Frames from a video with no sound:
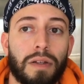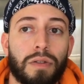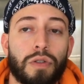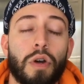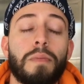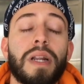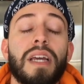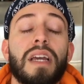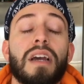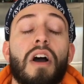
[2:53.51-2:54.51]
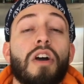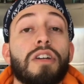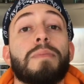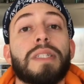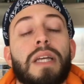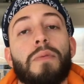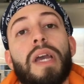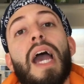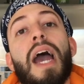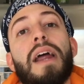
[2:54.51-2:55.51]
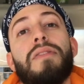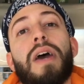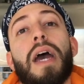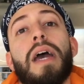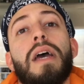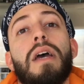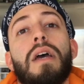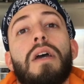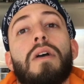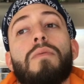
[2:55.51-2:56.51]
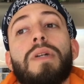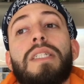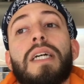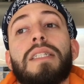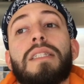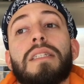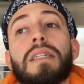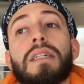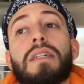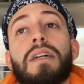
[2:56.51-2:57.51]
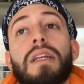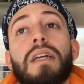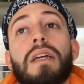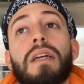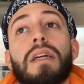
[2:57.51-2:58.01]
so many arguments that we had that we just couldn't